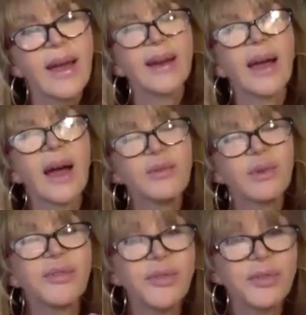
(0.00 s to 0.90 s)
and I
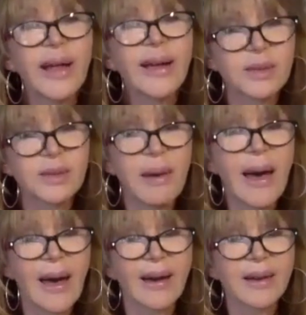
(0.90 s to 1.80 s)
reflect
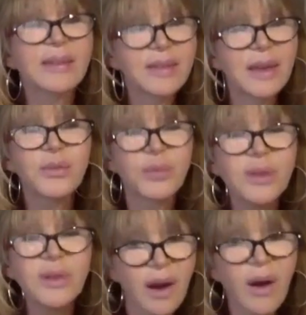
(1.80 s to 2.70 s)
back that they
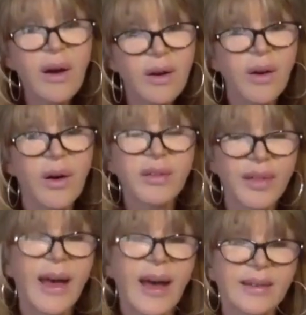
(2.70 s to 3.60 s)
really are all
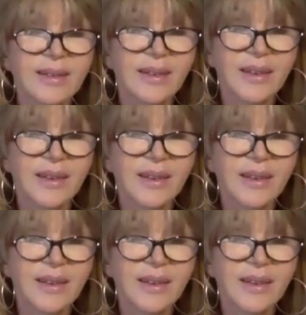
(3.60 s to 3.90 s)
that.